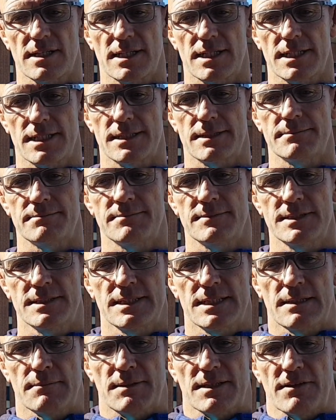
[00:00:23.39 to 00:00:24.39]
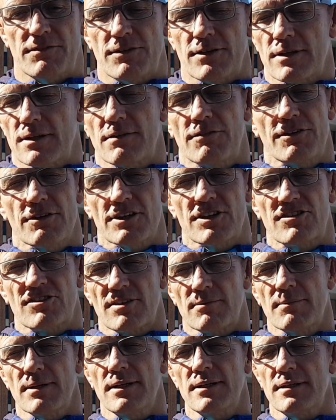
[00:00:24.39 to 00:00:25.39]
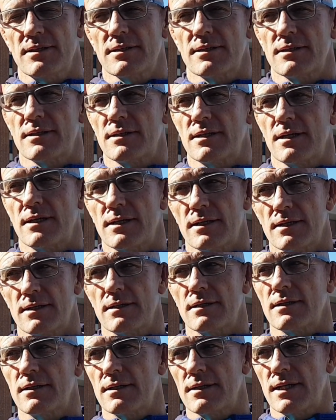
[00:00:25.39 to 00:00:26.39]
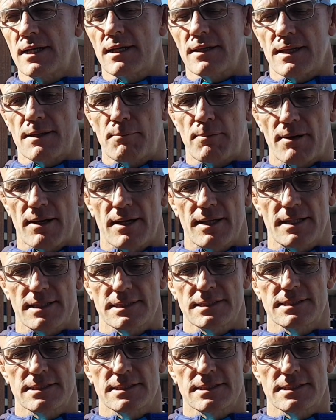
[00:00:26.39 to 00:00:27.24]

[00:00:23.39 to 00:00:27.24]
but they're very similar in how they play.